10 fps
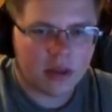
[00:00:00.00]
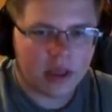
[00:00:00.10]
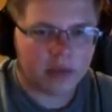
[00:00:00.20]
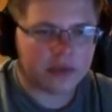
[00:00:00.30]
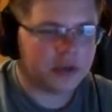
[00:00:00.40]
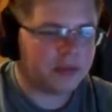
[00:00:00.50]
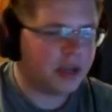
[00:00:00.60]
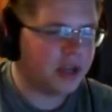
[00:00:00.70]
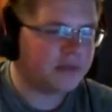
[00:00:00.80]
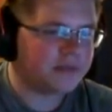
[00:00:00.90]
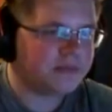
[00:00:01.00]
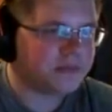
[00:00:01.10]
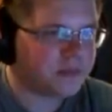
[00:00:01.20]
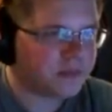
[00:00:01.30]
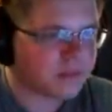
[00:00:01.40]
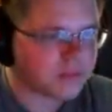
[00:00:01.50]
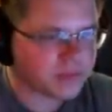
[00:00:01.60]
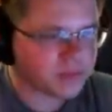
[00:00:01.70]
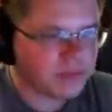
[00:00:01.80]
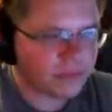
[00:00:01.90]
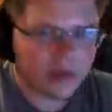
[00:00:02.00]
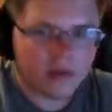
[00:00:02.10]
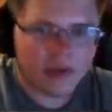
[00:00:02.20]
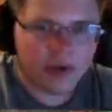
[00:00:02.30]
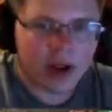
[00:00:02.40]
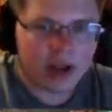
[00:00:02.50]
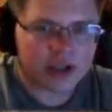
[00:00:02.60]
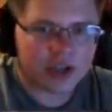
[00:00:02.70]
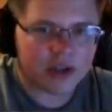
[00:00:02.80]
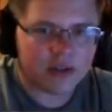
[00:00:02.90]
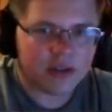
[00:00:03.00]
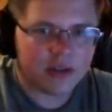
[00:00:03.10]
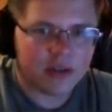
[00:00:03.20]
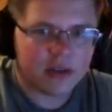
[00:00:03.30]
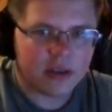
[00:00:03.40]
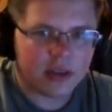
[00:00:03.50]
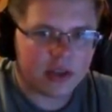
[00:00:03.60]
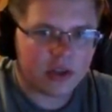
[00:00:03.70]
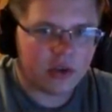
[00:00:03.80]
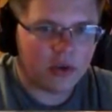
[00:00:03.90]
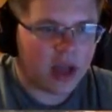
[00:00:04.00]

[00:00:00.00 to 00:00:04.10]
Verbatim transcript: And we should be good. Iraja and you